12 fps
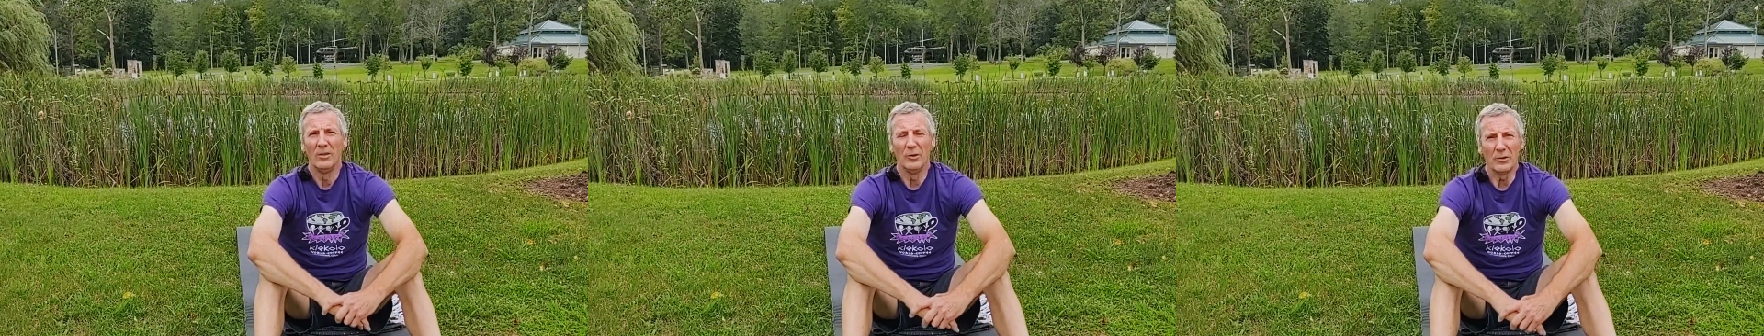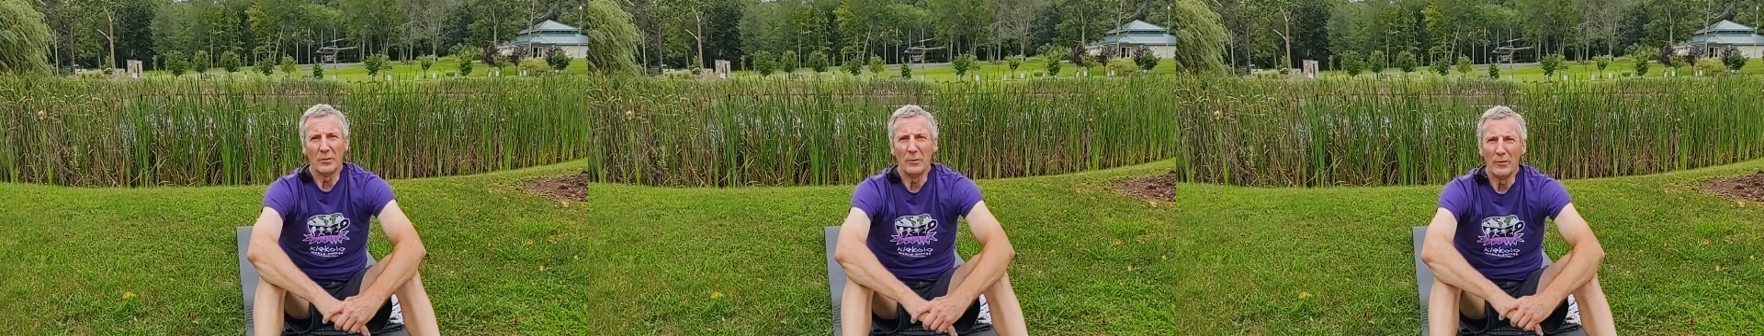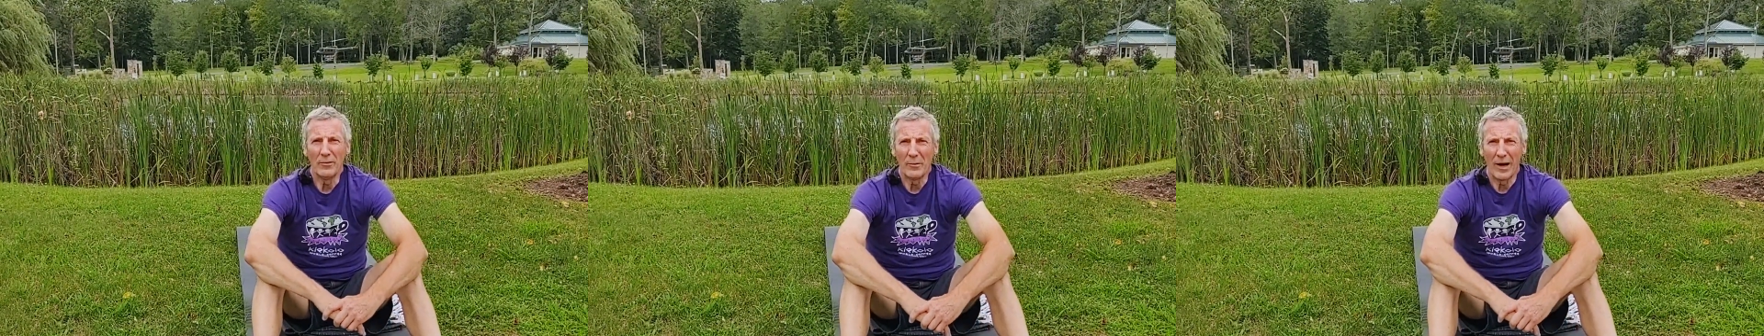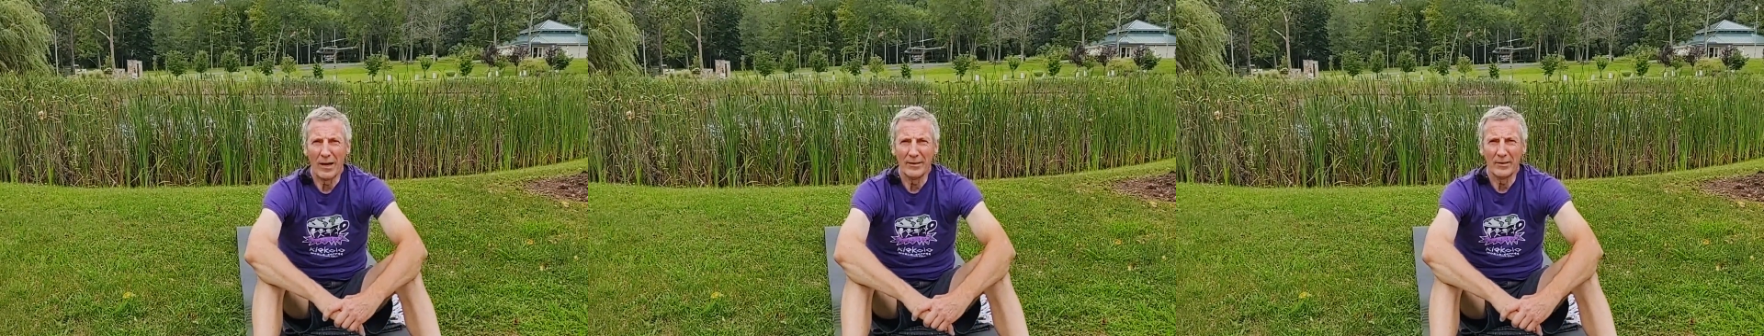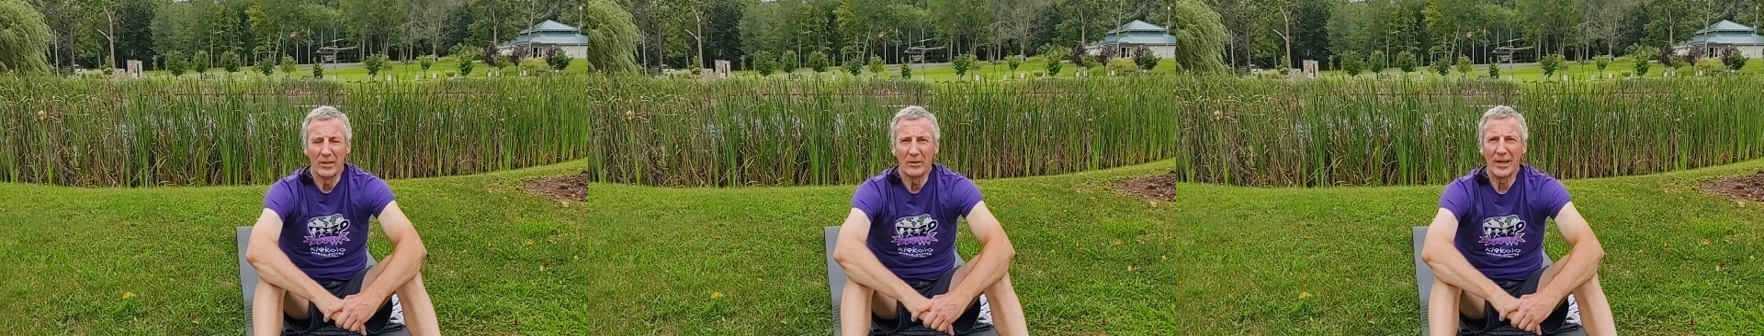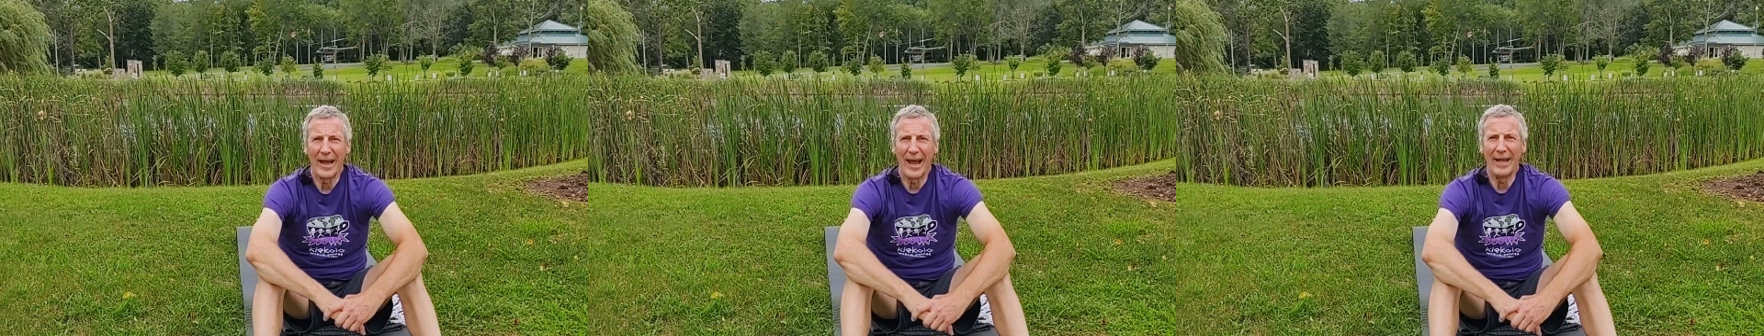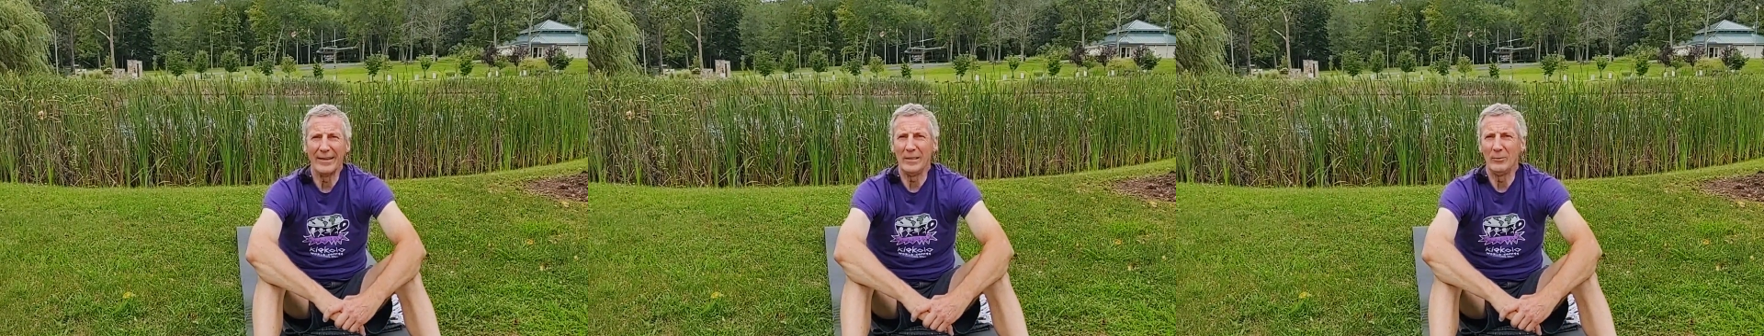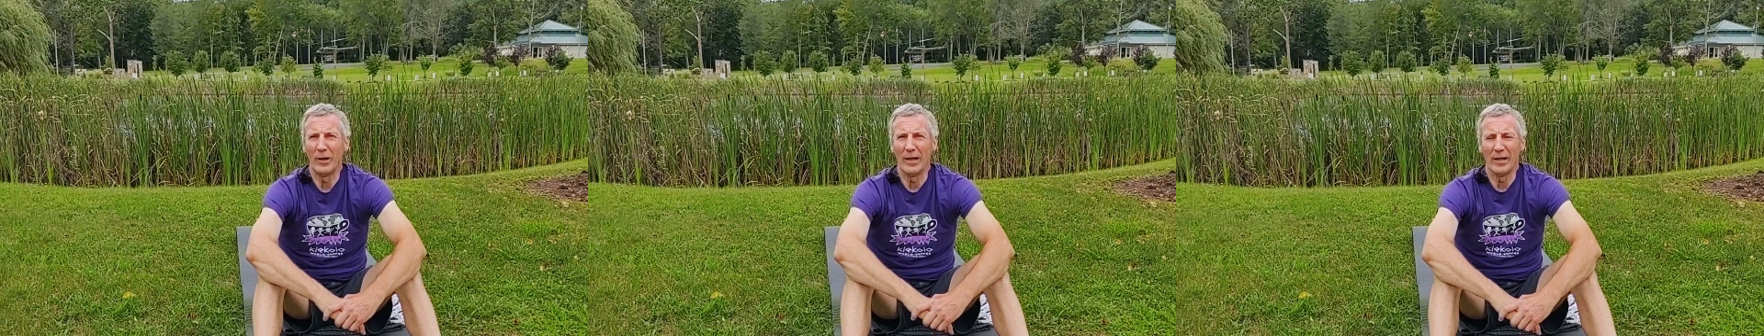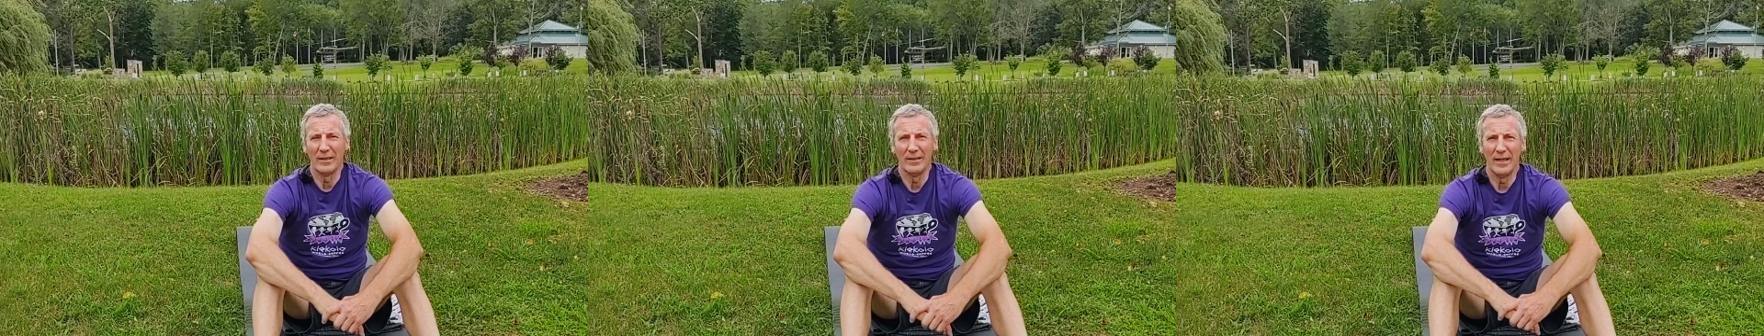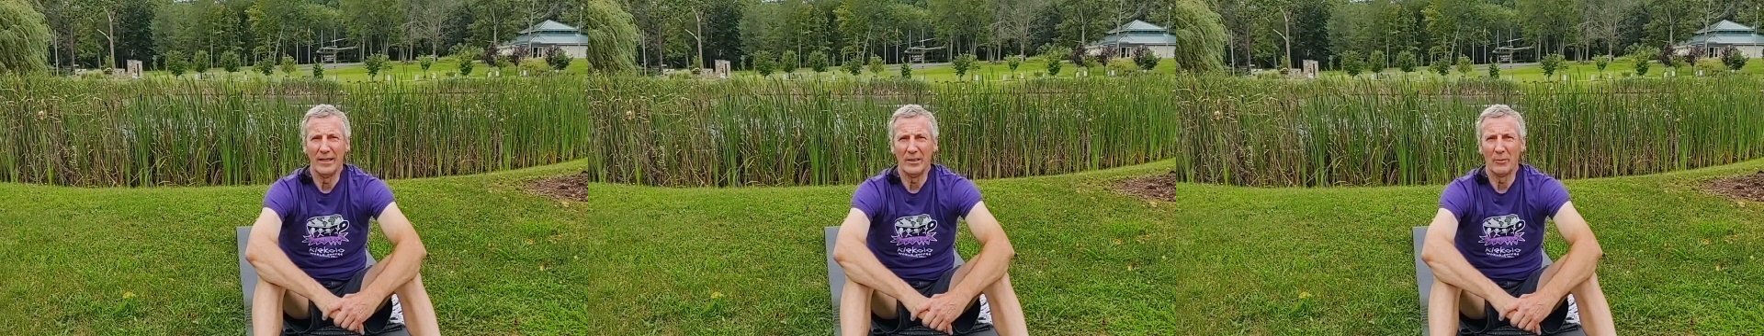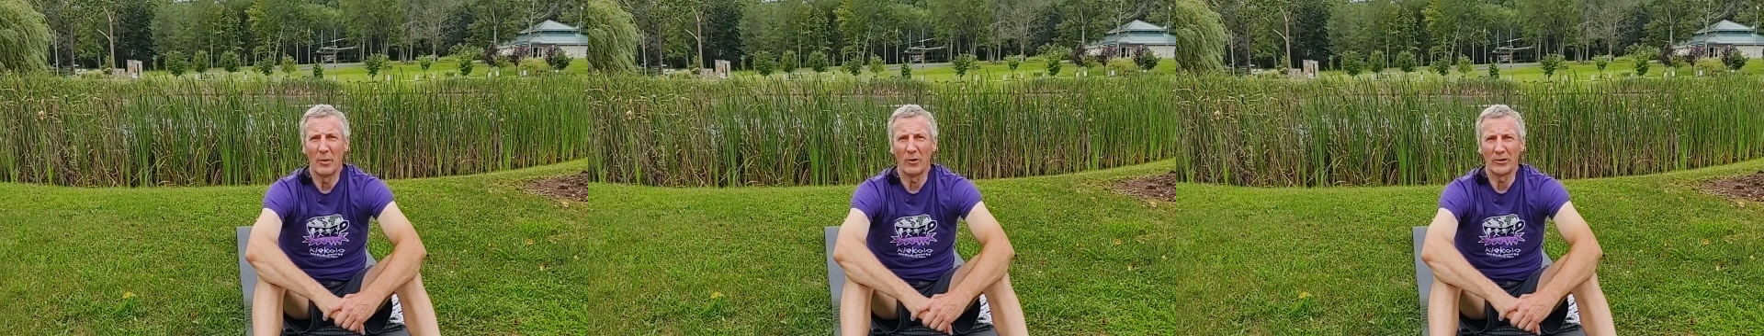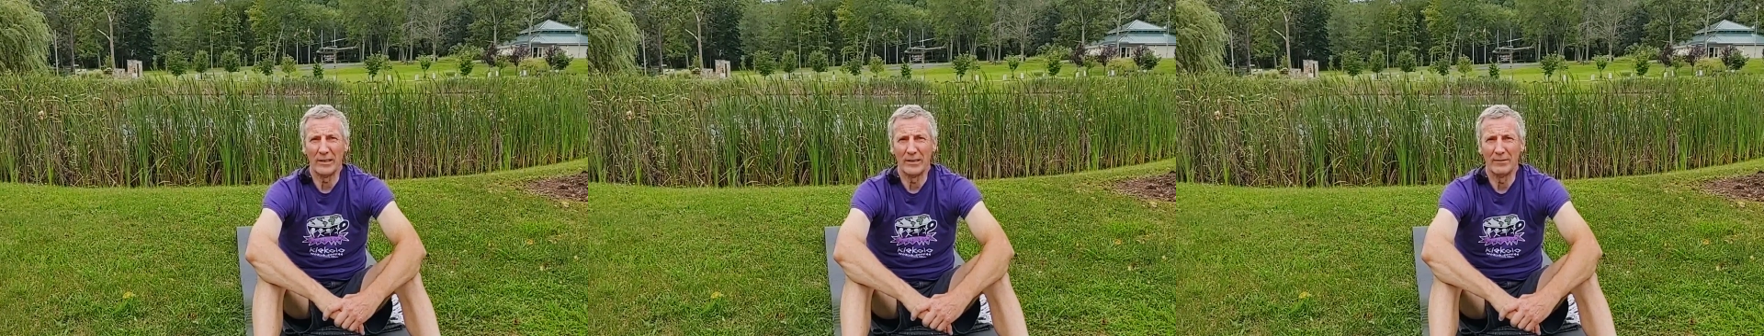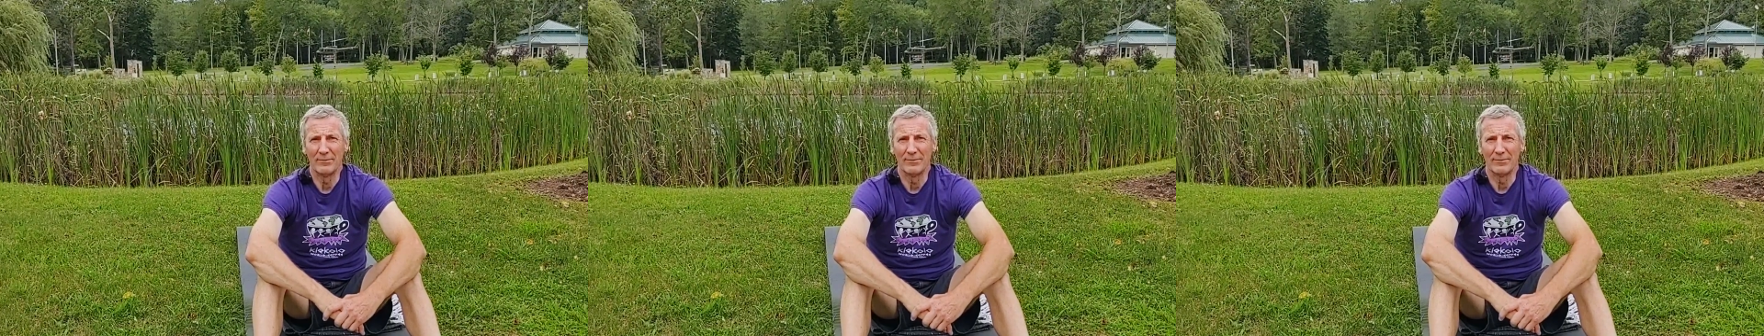you can move your mind to anywhere in your body,